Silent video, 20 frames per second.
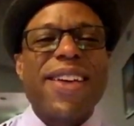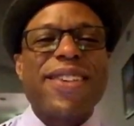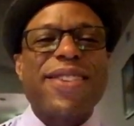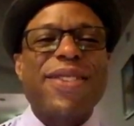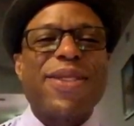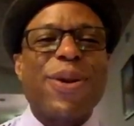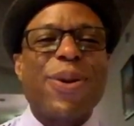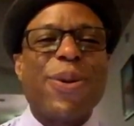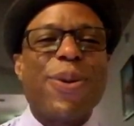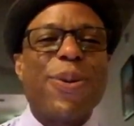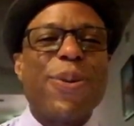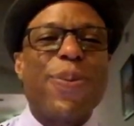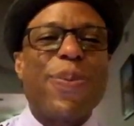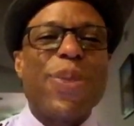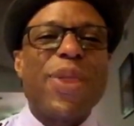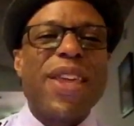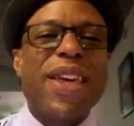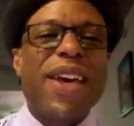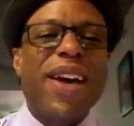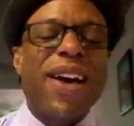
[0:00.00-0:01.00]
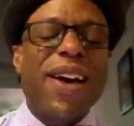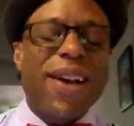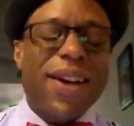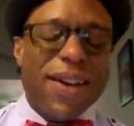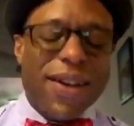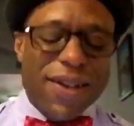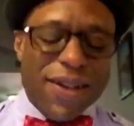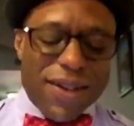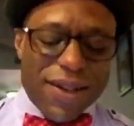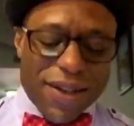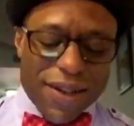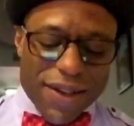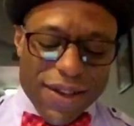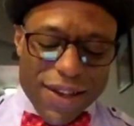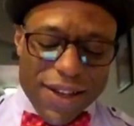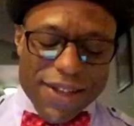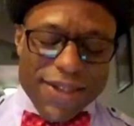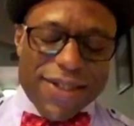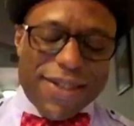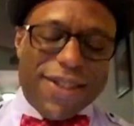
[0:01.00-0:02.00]
So
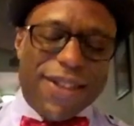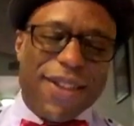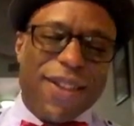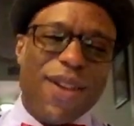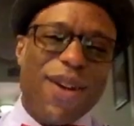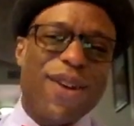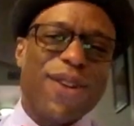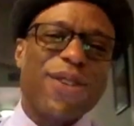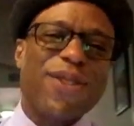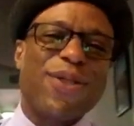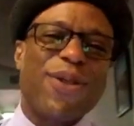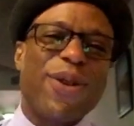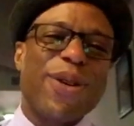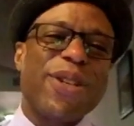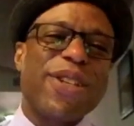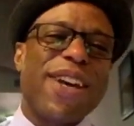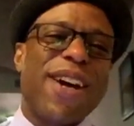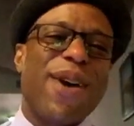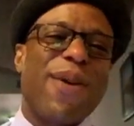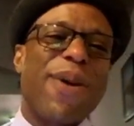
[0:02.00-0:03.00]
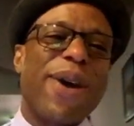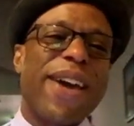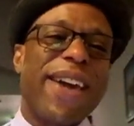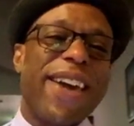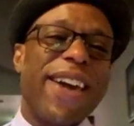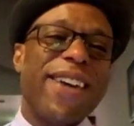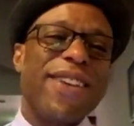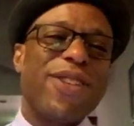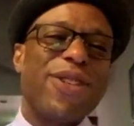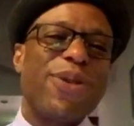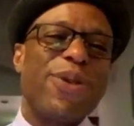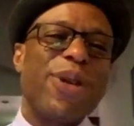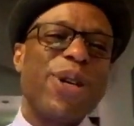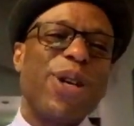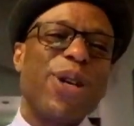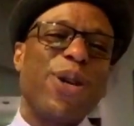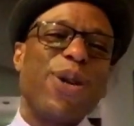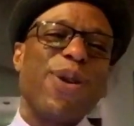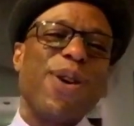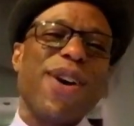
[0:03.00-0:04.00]
it's a long story of how I get to
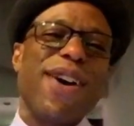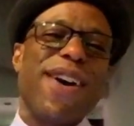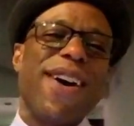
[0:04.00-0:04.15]
it.